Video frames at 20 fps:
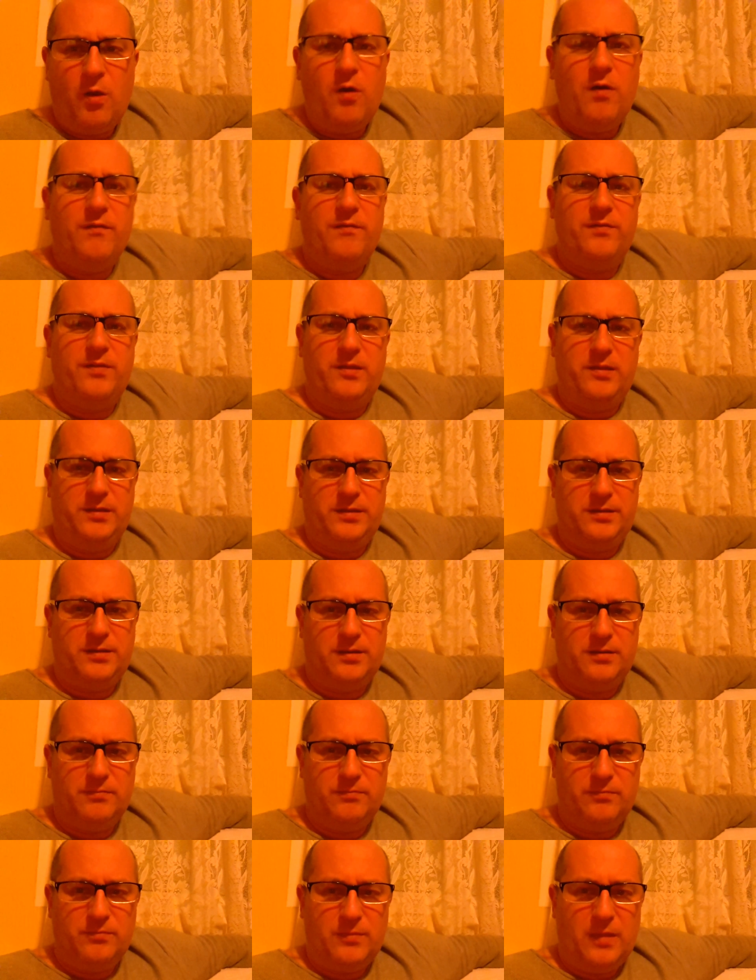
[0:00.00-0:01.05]
off this
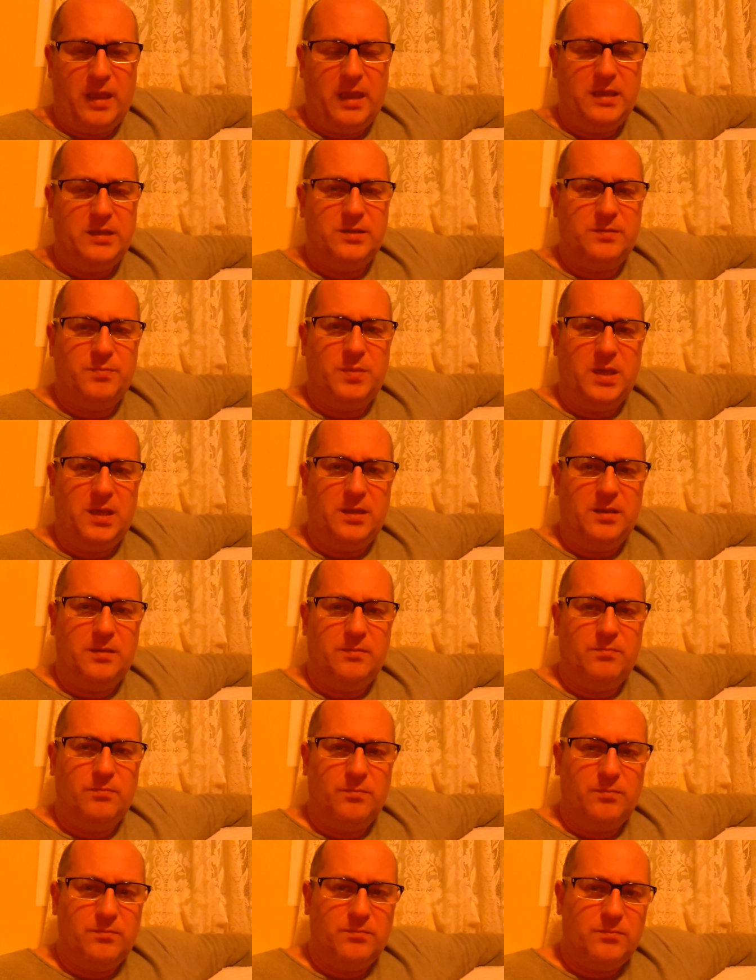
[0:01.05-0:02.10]
HP
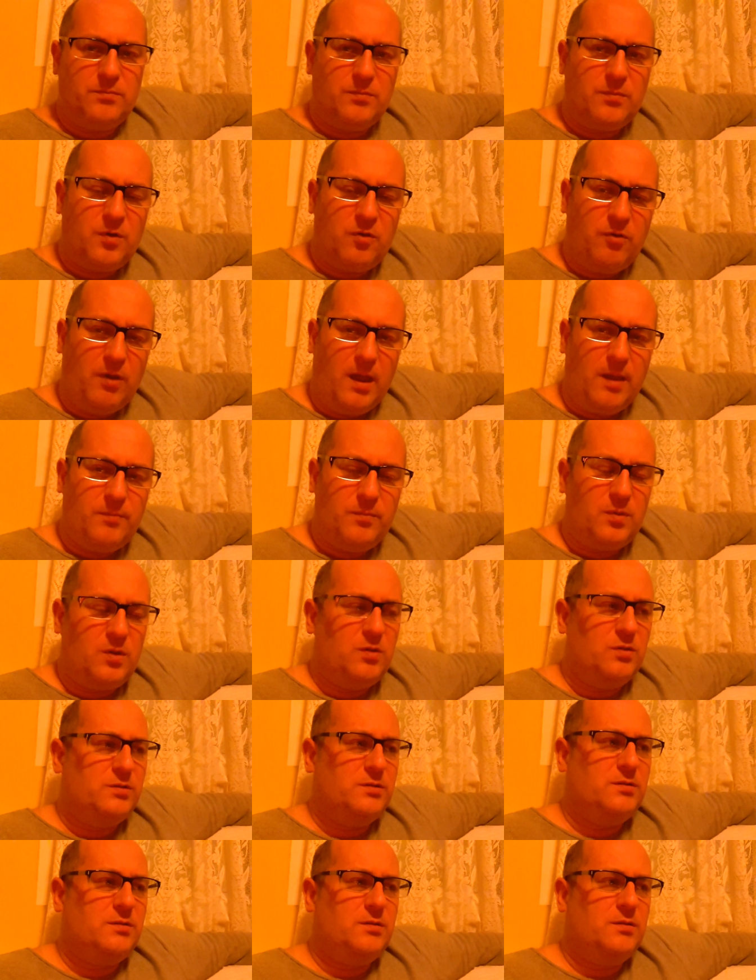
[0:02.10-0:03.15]
crap
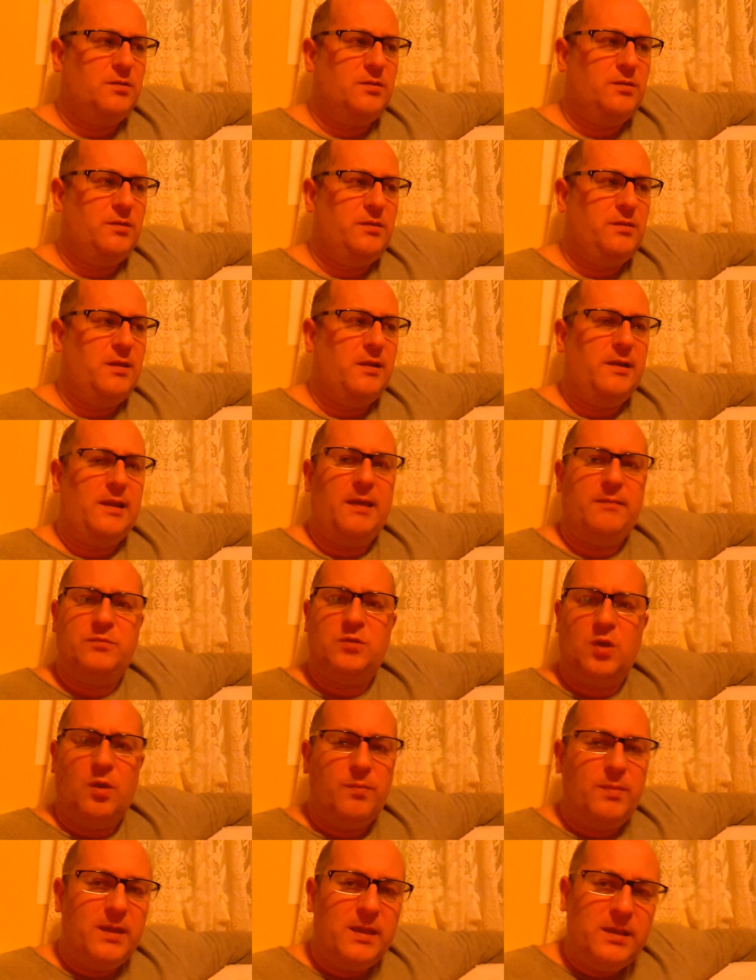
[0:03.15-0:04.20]
because the
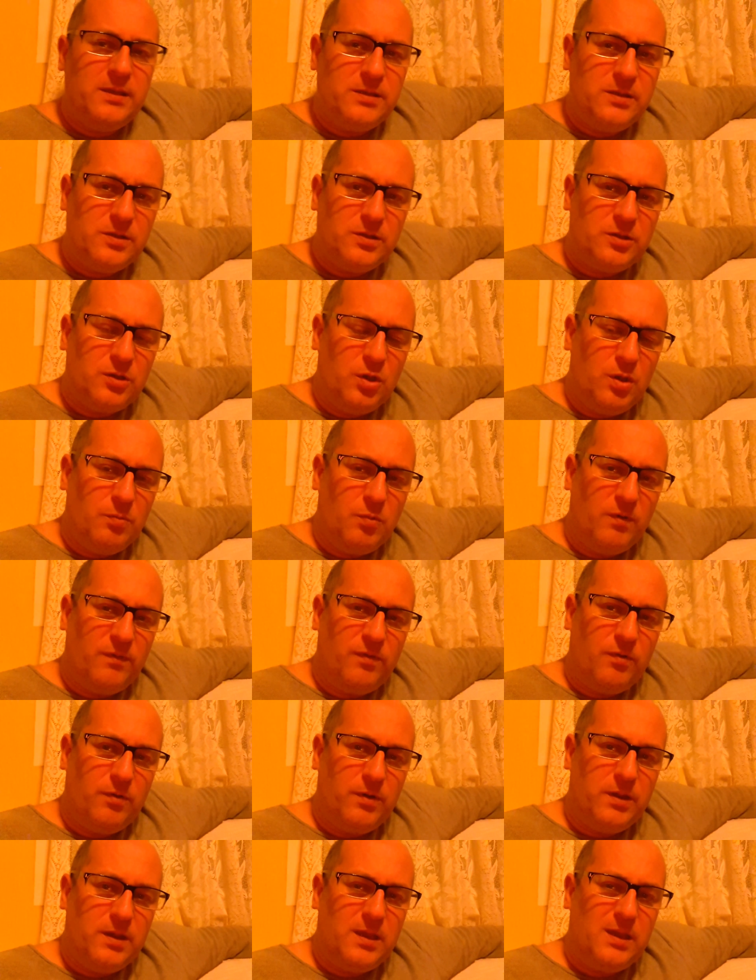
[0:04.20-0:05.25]
laptop isn't suitable
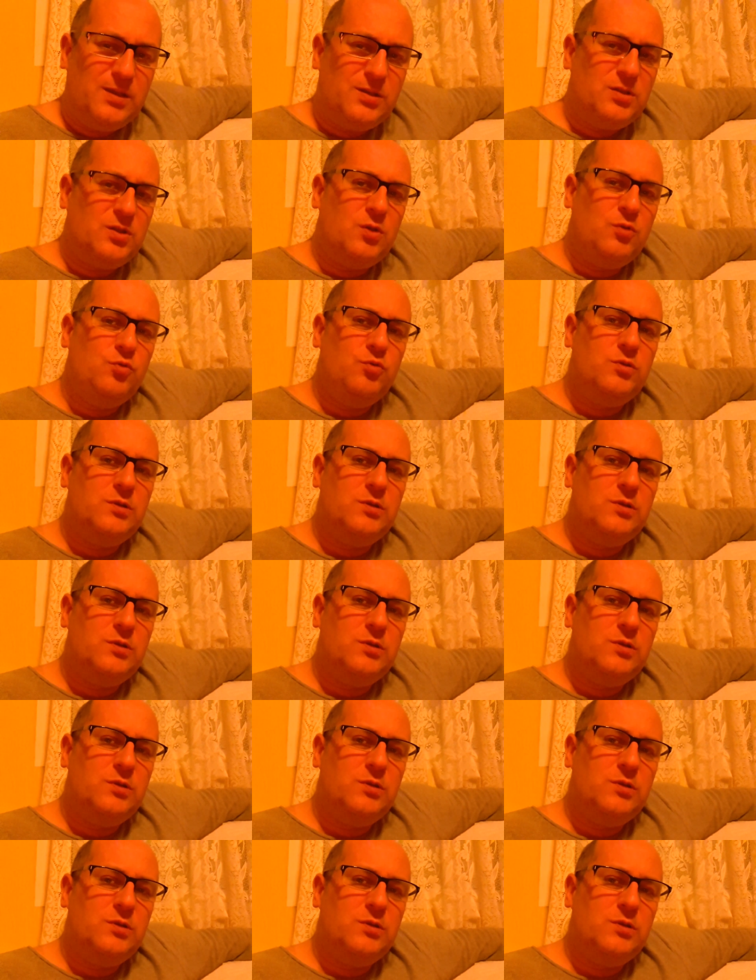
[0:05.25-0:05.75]
for it. It's too